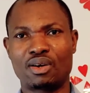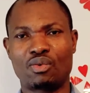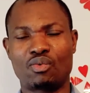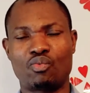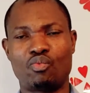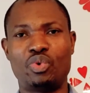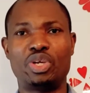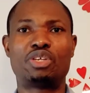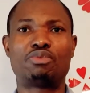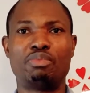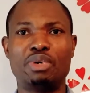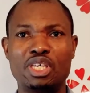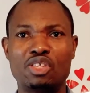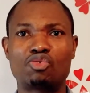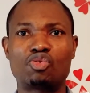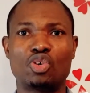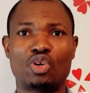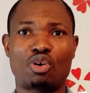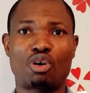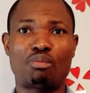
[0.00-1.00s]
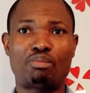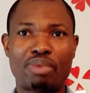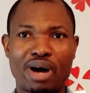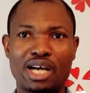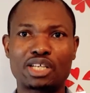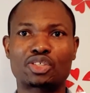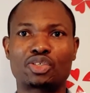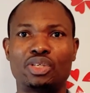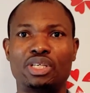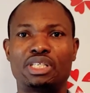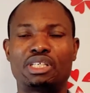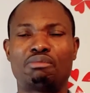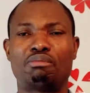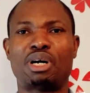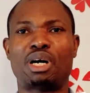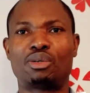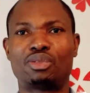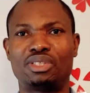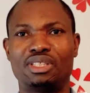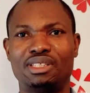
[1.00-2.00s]
which means you're not passionate
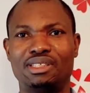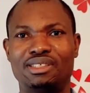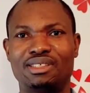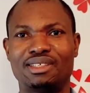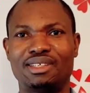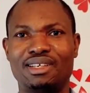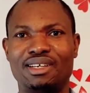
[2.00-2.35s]
about it,